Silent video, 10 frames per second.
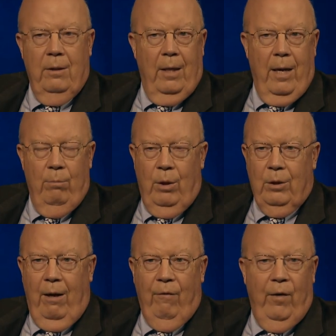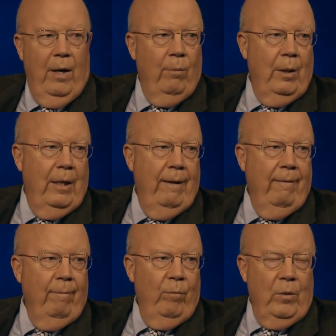a lot of multifamily.
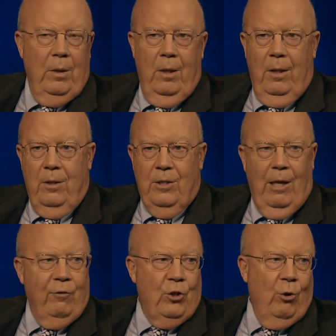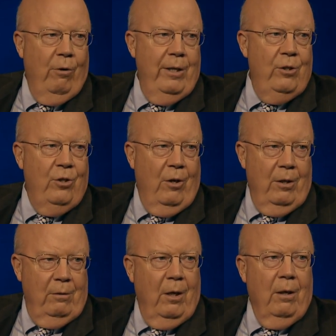Uh, self storage.
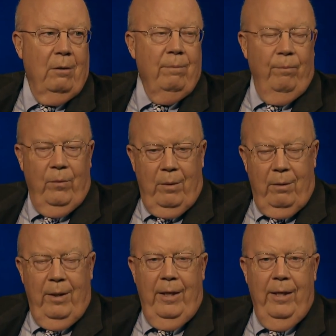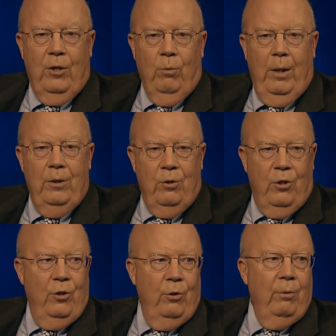Our, our, edict was
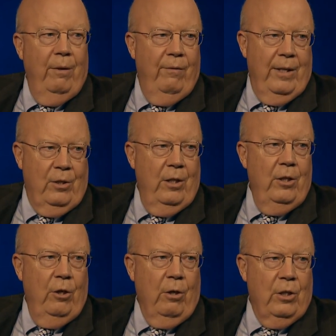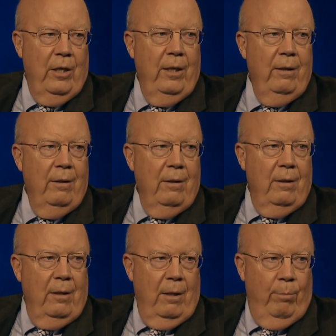to invest in New York City.
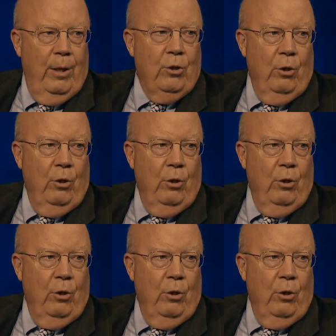Uh, office